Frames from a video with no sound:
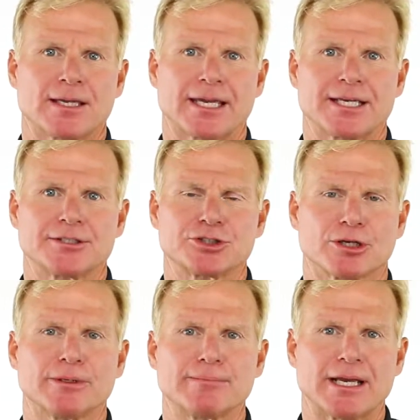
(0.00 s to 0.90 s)
a
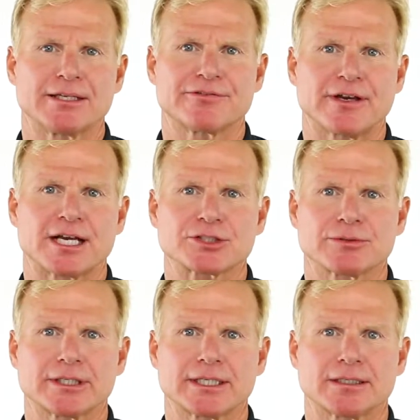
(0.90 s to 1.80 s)
German
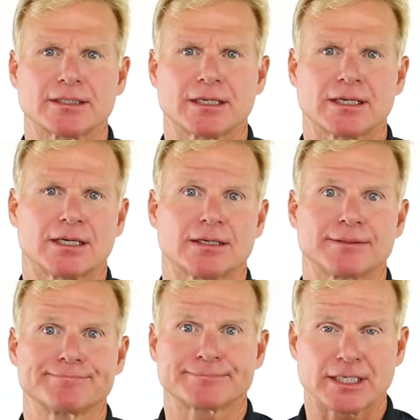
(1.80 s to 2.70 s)
manufacturing
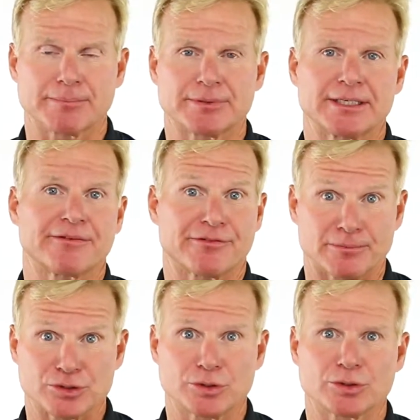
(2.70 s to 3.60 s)
uh, company, a
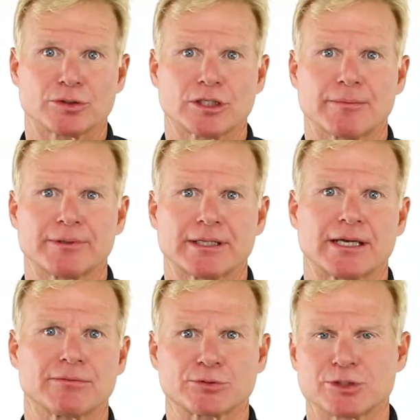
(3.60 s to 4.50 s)
pharmaceutical company
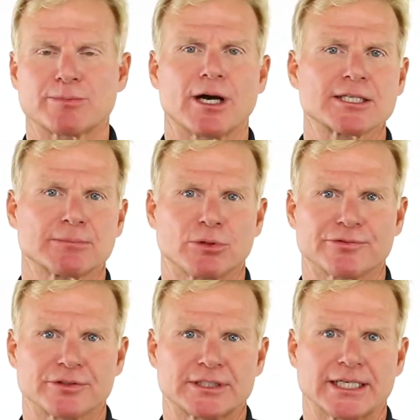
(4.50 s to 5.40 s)
that was responsible
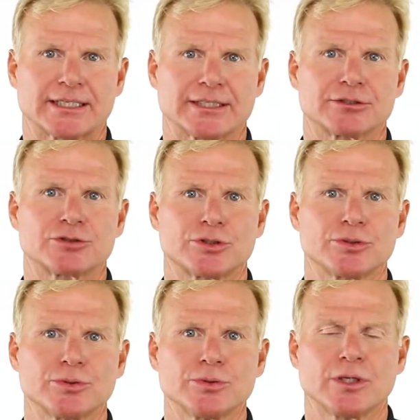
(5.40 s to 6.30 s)
for taking
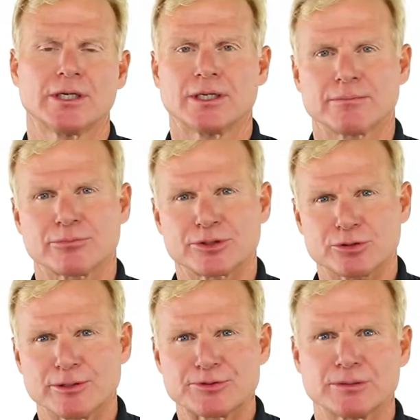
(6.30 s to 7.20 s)
two
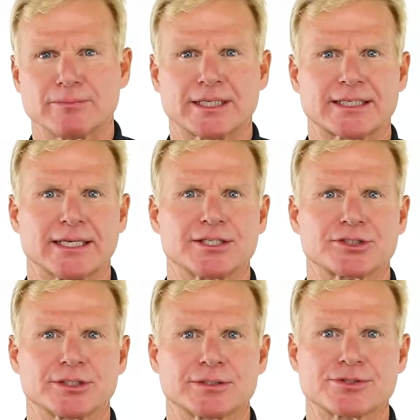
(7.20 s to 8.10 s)
prescription
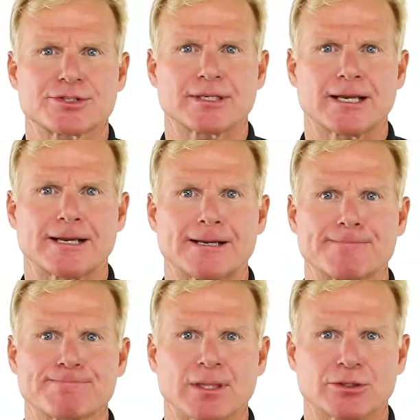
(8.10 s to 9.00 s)
medications
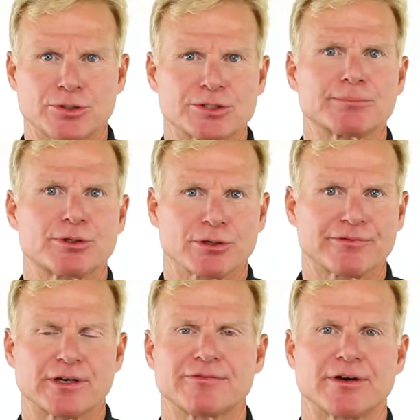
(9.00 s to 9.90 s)
um, using
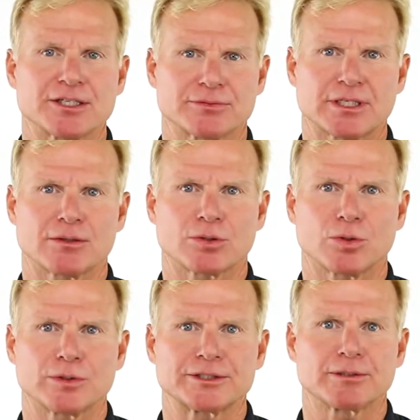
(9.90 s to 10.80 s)
purified
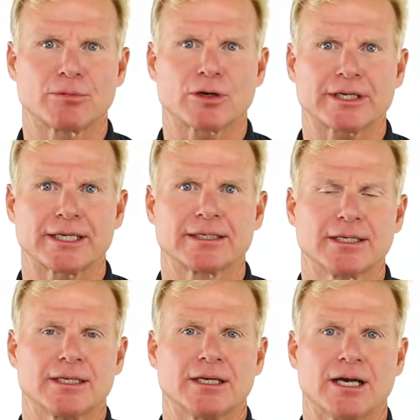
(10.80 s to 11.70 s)
phosphatidylcholine to market
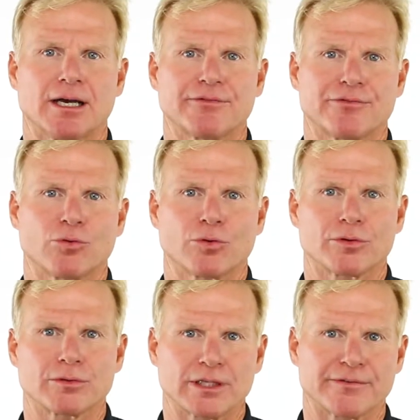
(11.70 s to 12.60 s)
uh,
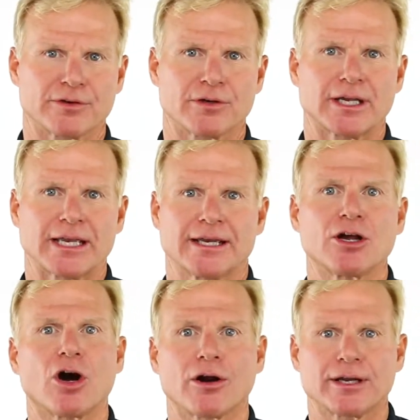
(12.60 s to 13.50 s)
for liver and
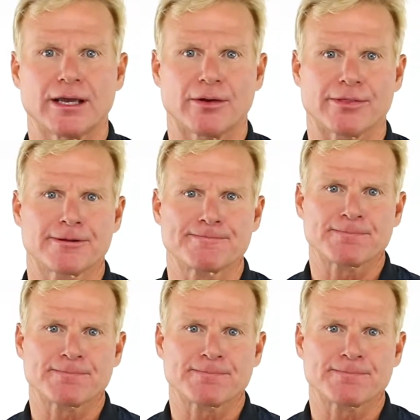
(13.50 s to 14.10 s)
heart health.